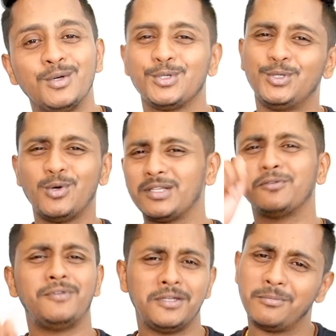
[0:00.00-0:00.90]
you are
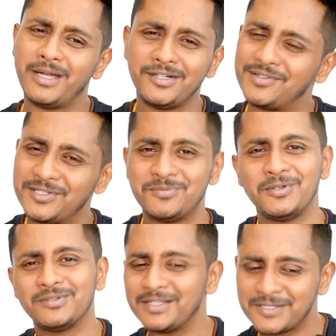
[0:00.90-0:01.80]
the winner, man. Trust me
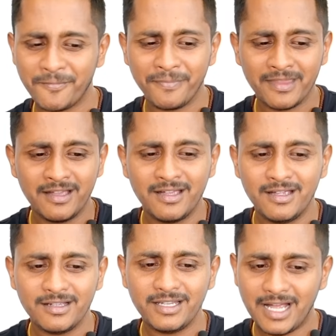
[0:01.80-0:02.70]
on this.
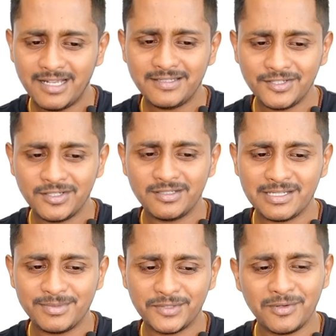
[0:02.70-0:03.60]
In our session,
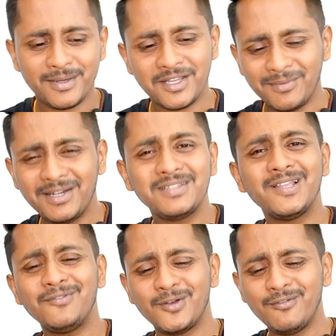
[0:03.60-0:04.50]
subject verb agreement
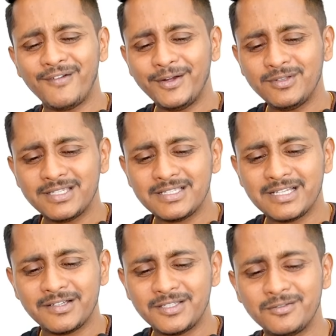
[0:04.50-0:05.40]
itself around 5 to 6
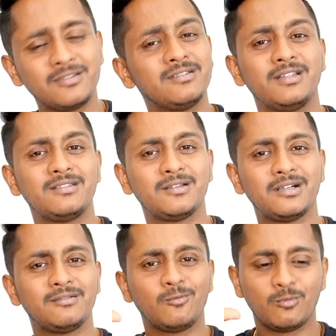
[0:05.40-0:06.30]
hours. There is
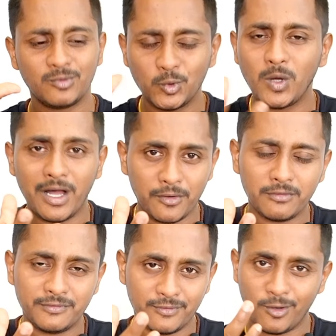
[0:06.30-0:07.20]
a 2 hour
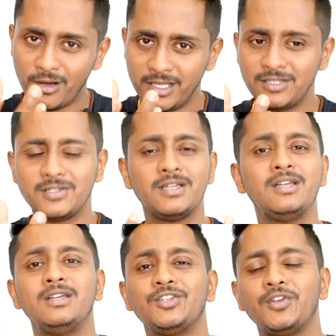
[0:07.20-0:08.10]
of knowledge
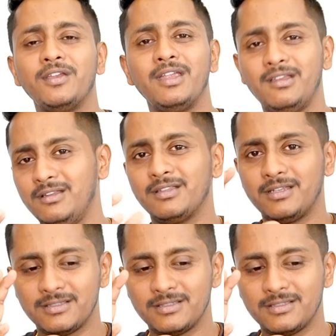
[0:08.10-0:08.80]
sharing, that